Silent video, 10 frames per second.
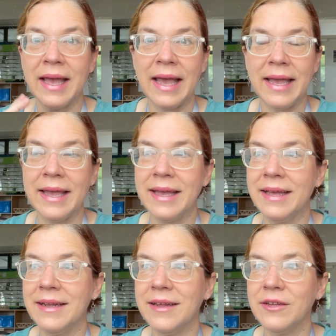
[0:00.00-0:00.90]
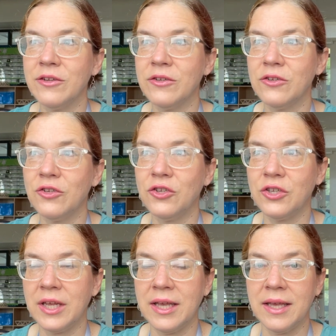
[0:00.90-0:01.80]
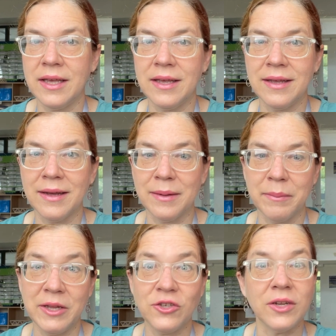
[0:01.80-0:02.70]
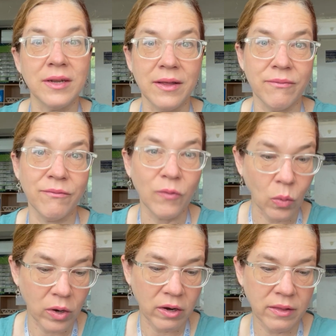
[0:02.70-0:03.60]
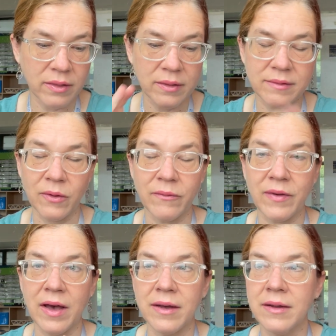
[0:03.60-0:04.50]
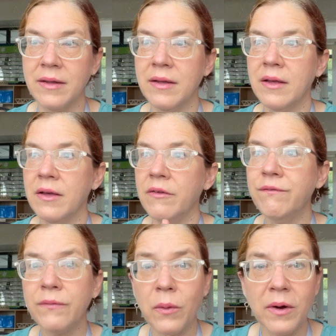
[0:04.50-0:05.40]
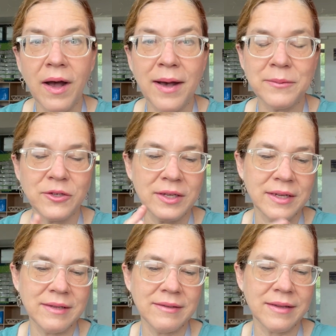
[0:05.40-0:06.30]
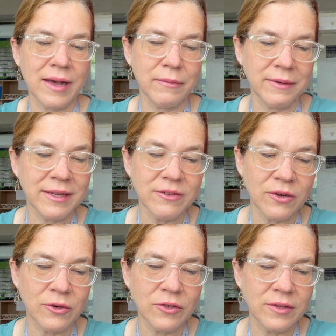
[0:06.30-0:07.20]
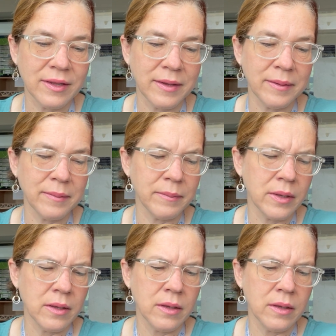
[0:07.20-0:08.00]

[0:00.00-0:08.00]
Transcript: And she uh, mentioned a fourth. So I've got four options. I researched them.